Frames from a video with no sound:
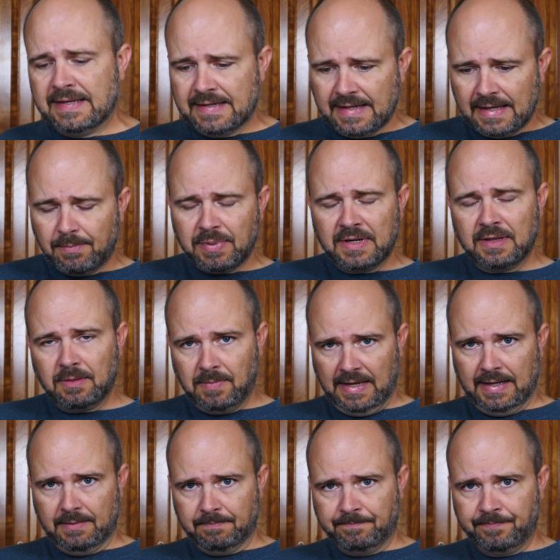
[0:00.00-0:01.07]
deep into the
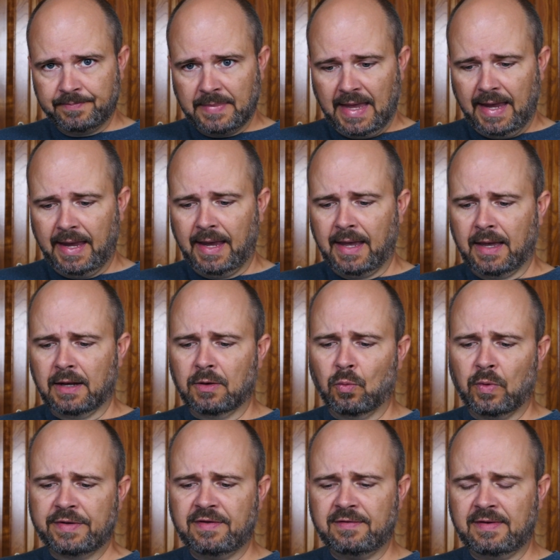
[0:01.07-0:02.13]
meat, and
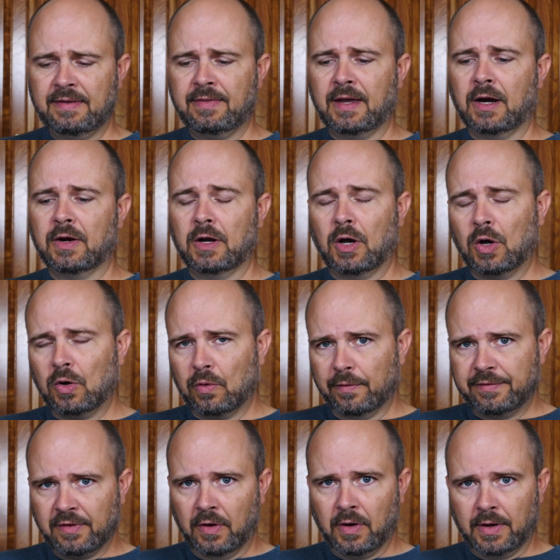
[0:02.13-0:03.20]
once it's in there, it
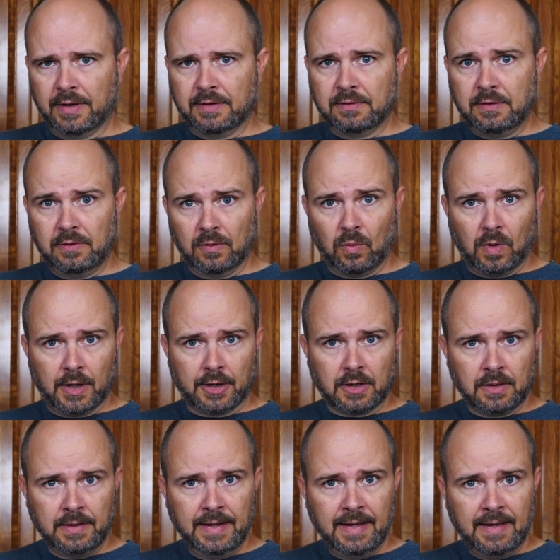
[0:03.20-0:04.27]
holds on to the
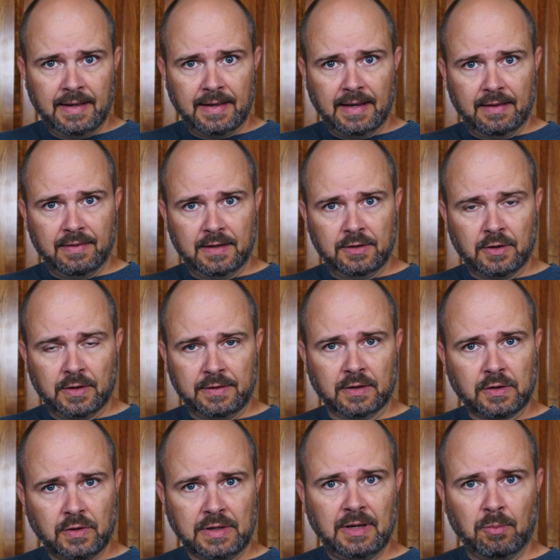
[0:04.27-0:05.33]
water, and then during the
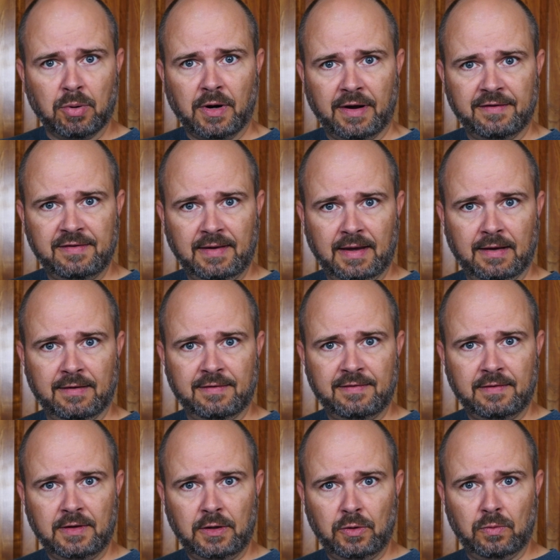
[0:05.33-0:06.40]
cooking
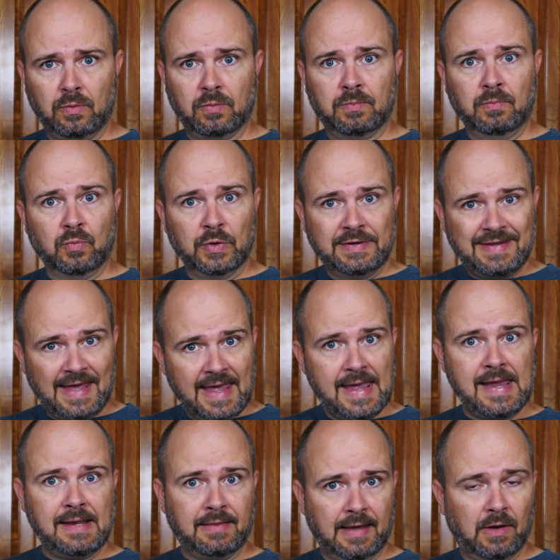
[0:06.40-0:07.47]
process, you
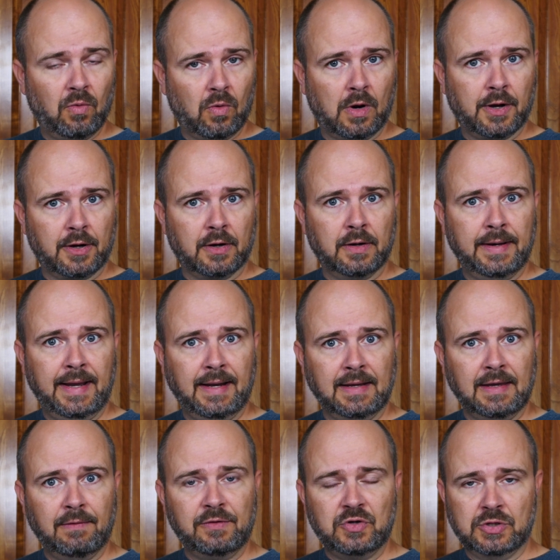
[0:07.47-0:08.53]
retain that water, and it
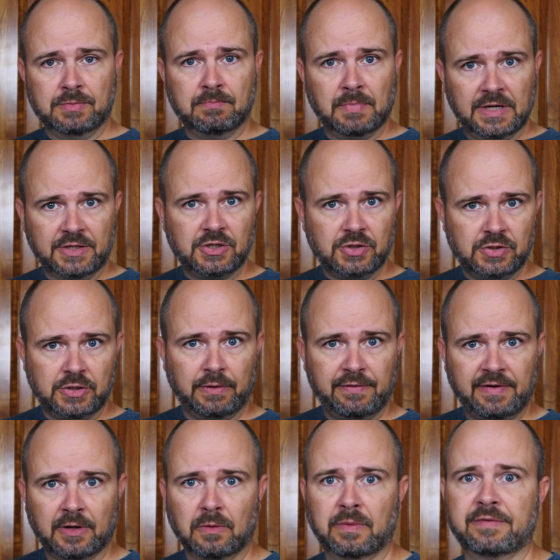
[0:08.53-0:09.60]
gives you a much
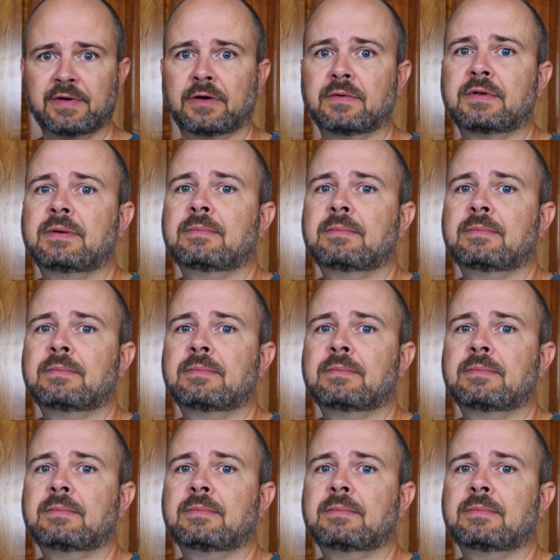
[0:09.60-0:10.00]
juicier result.